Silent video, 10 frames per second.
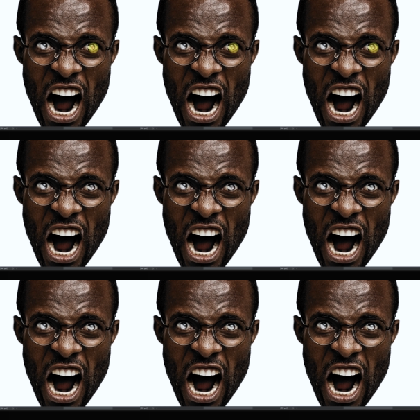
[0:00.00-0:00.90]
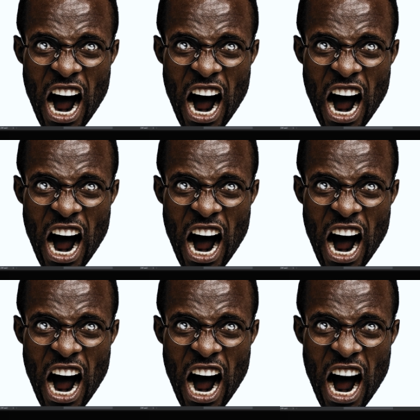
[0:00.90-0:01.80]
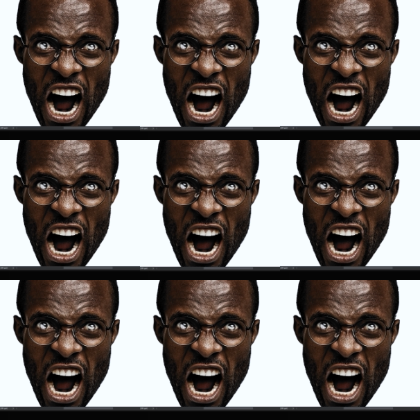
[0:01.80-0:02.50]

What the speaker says: Nothing is said.